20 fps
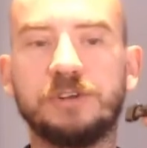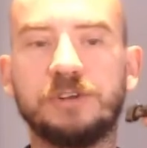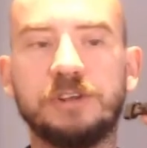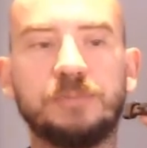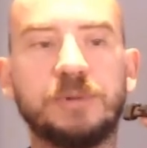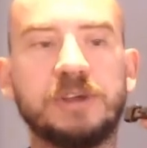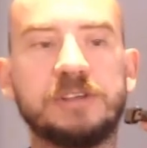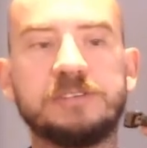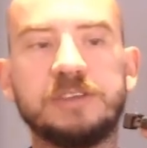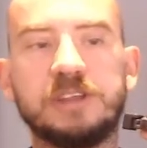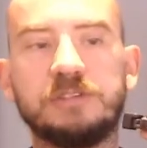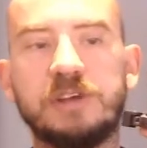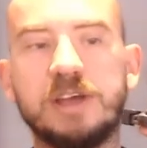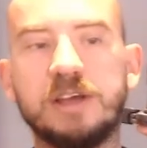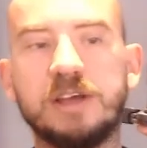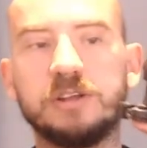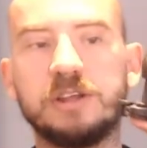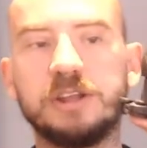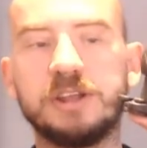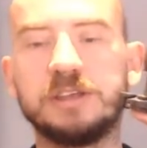your Picatinny
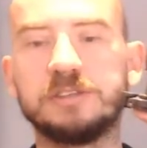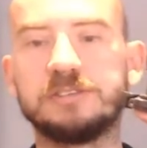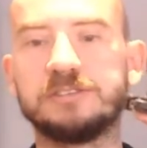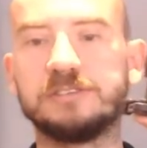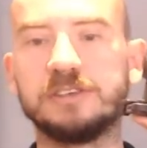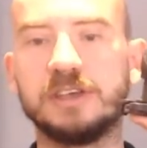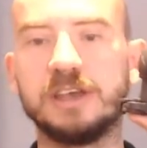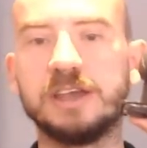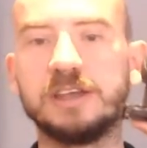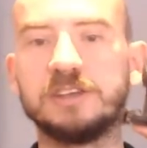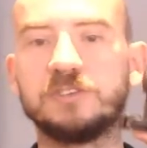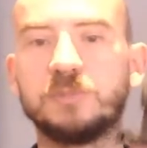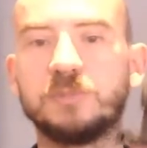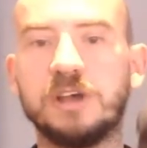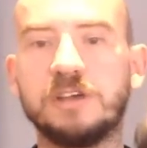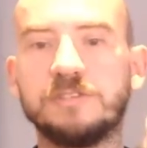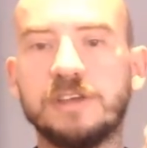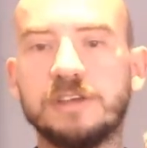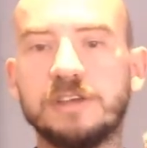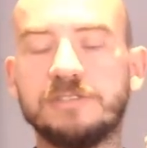rail, and it's
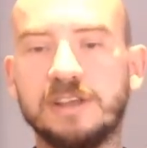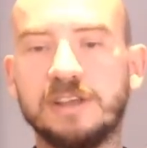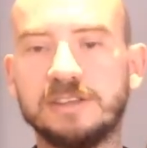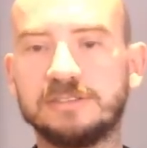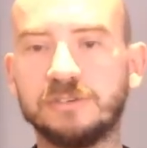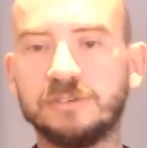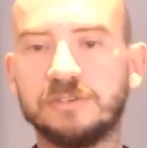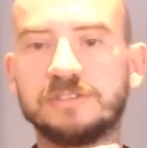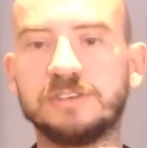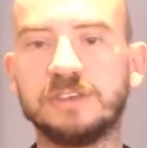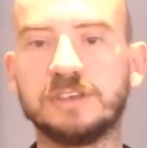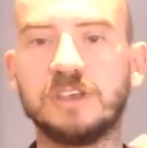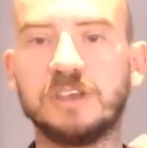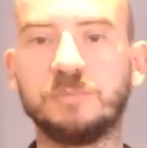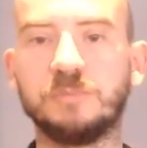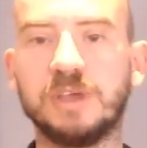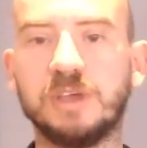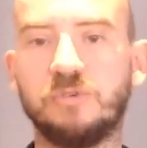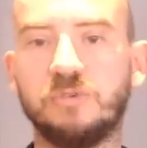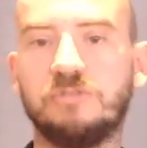perfect for that sort of
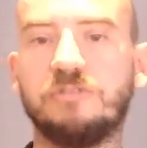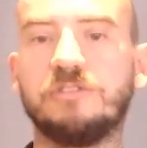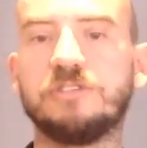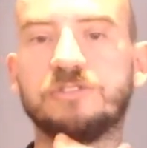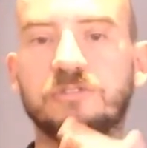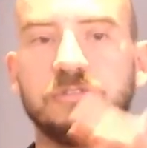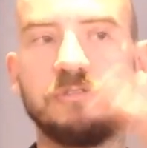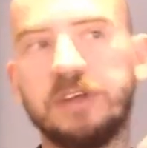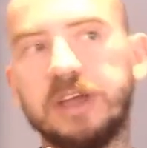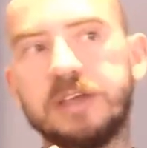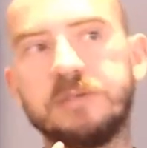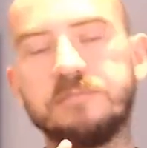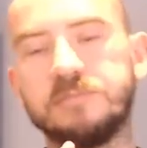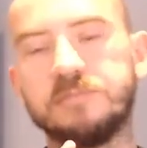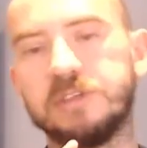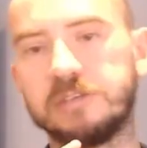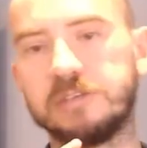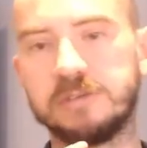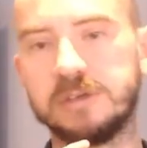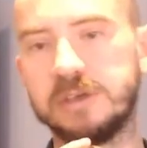CQB or the sort of
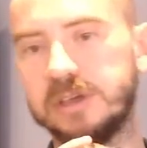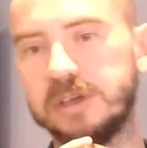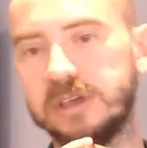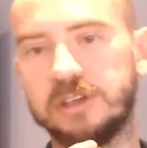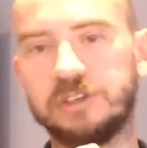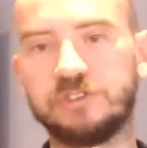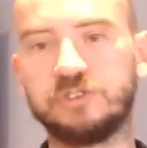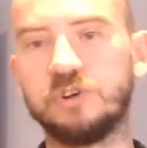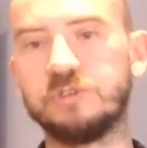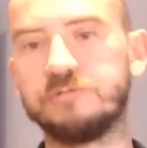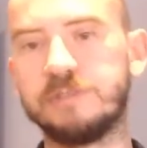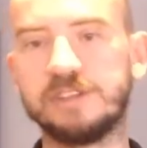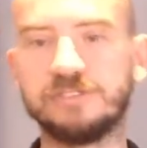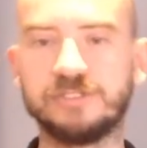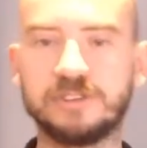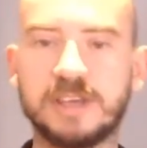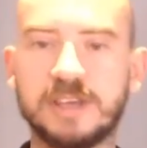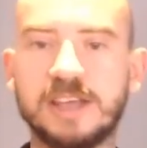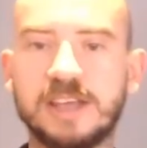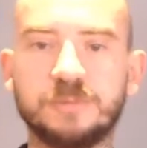short range
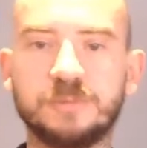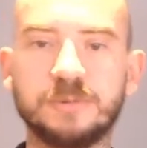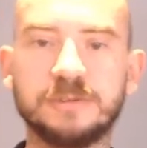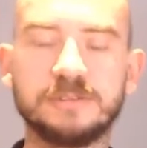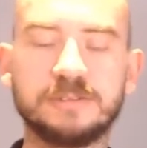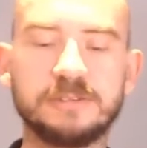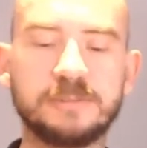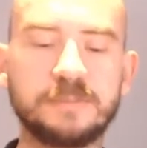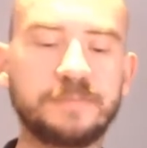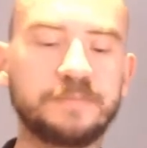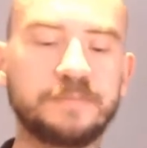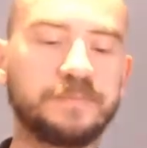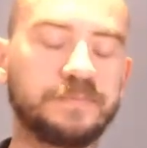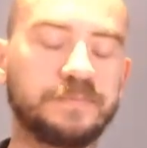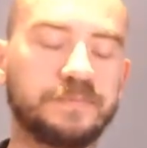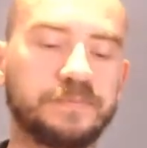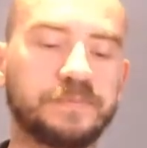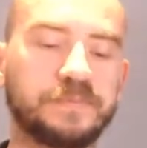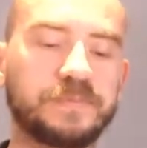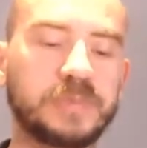engagements.
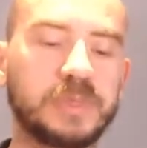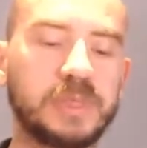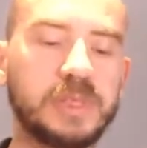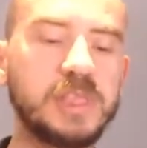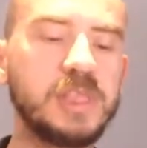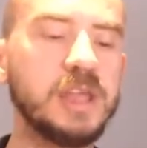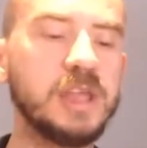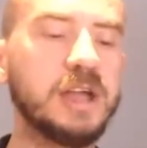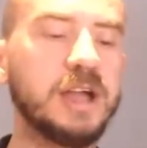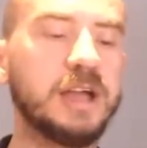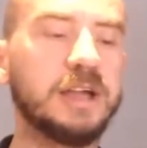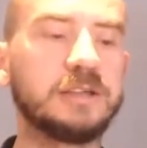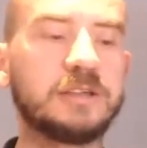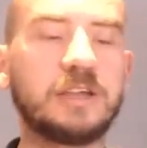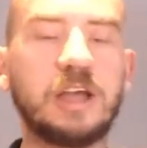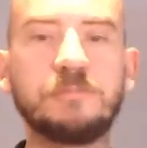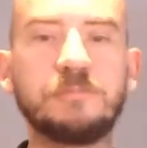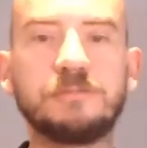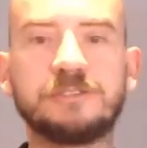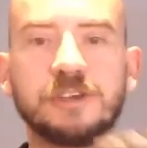
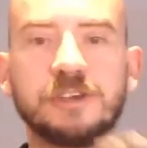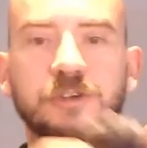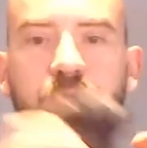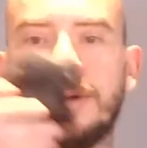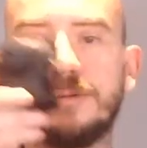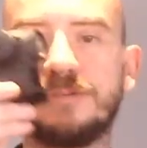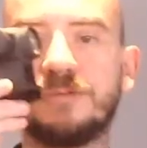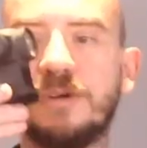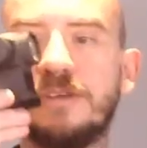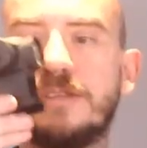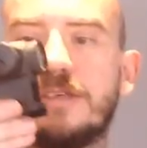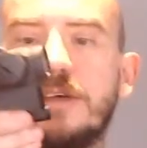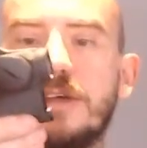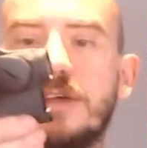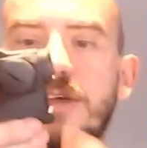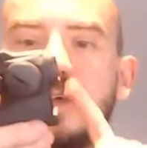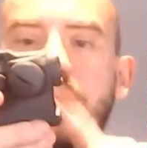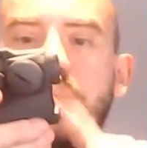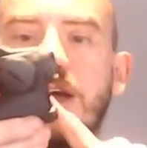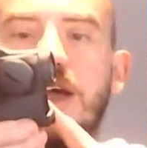Comes equipped with
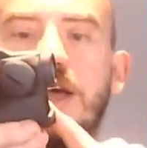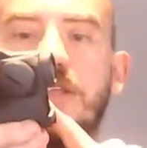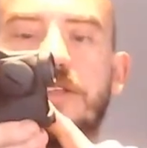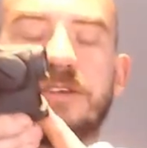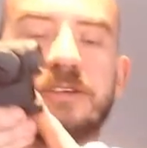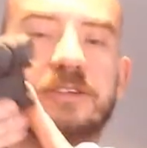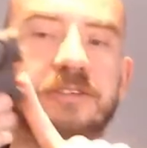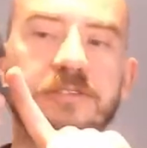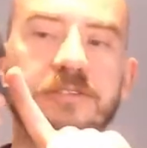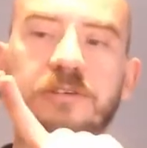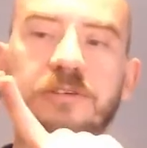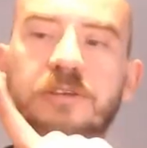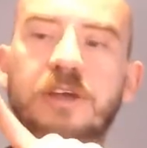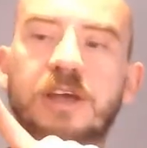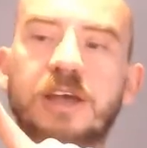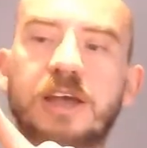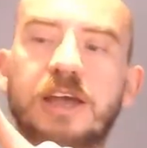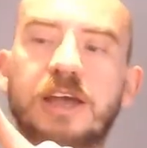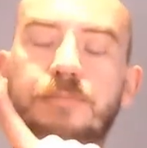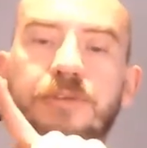this
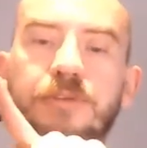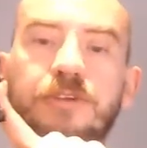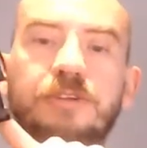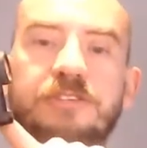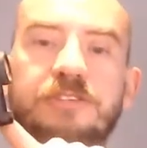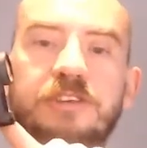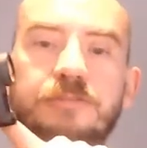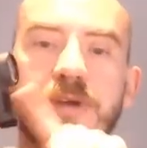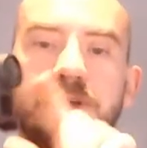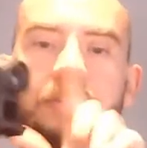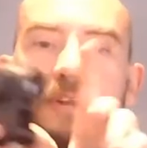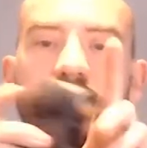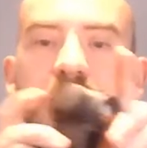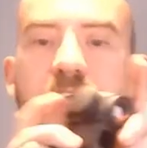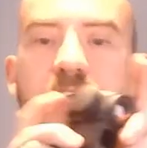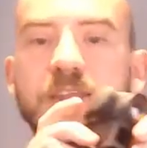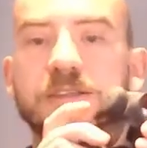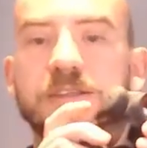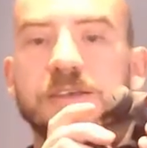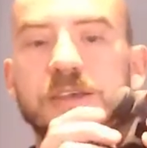Unity mount
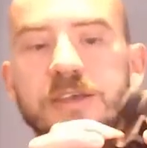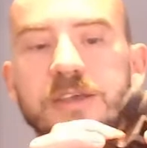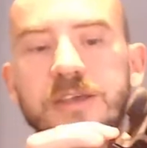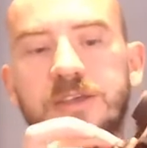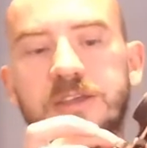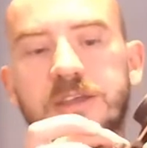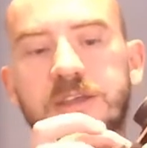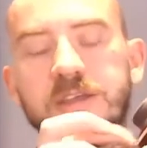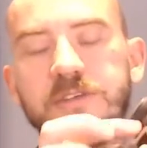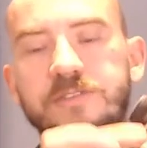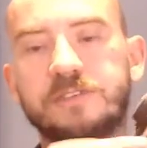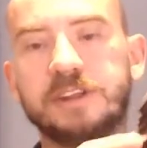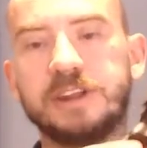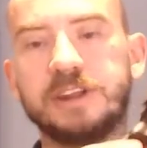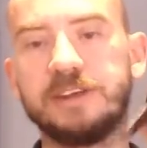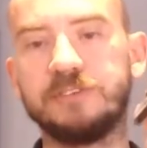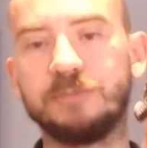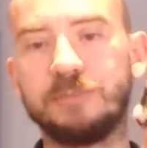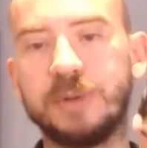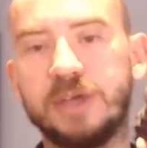again. If I didn't
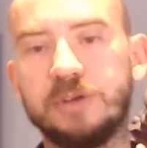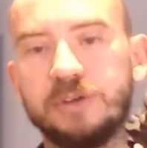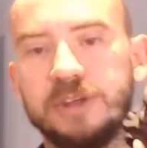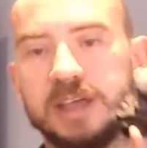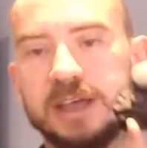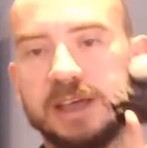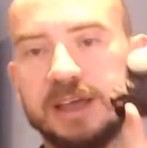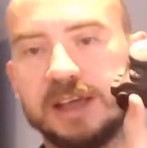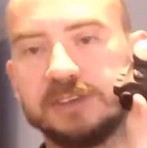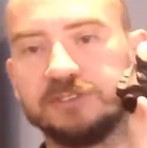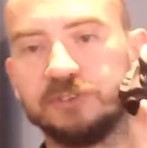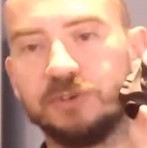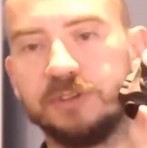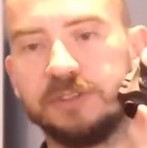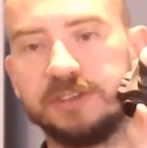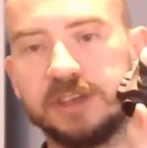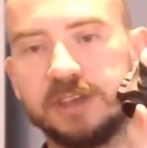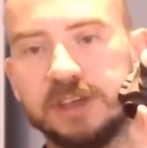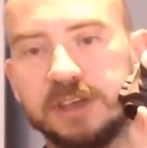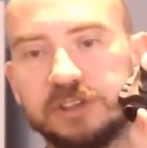have the paint on it, it has all
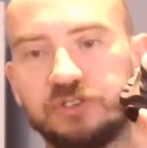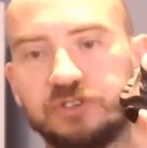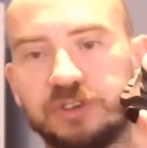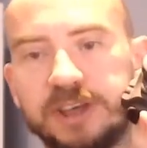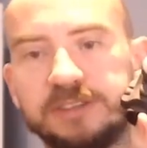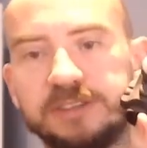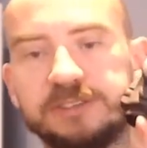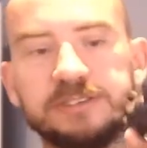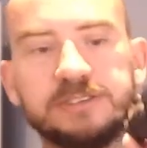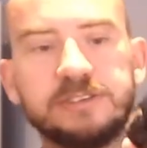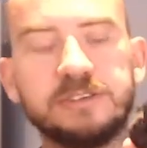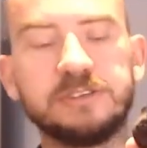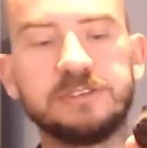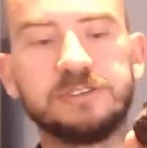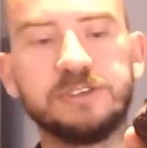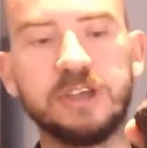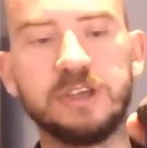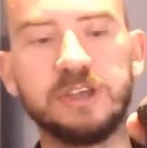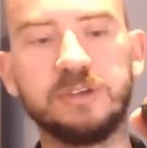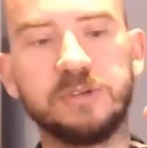the trades,
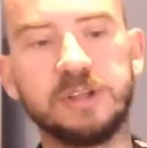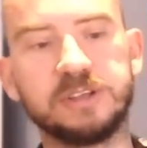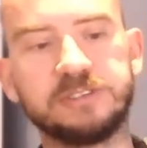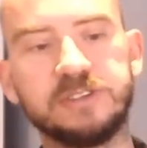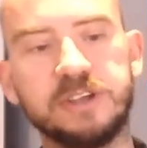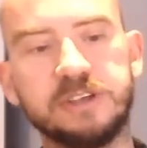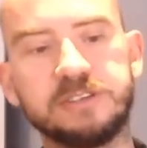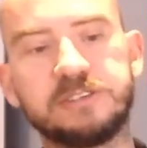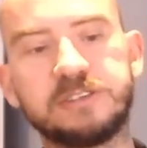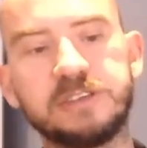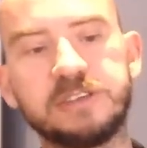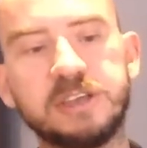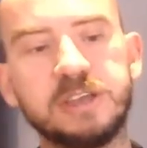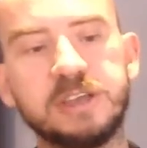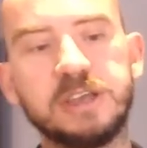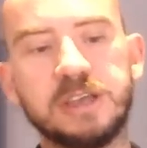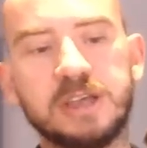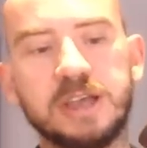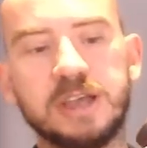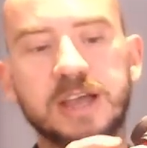so that's nice.
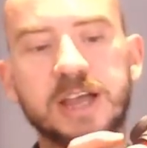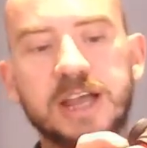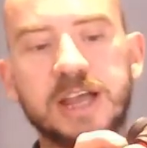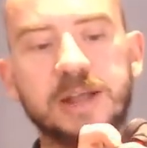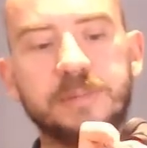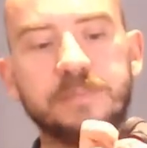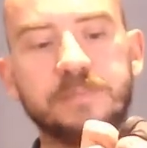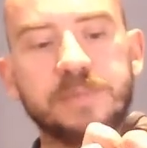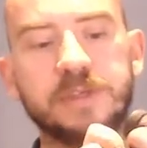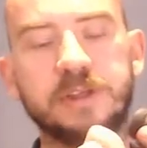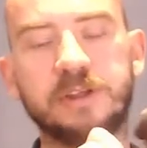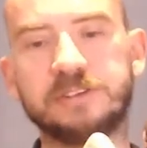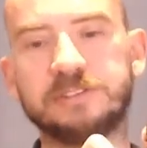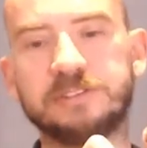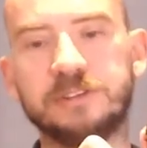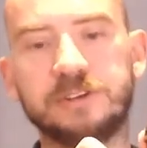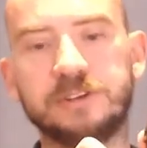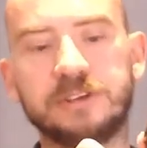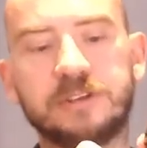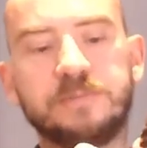A nice
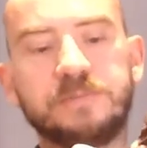look.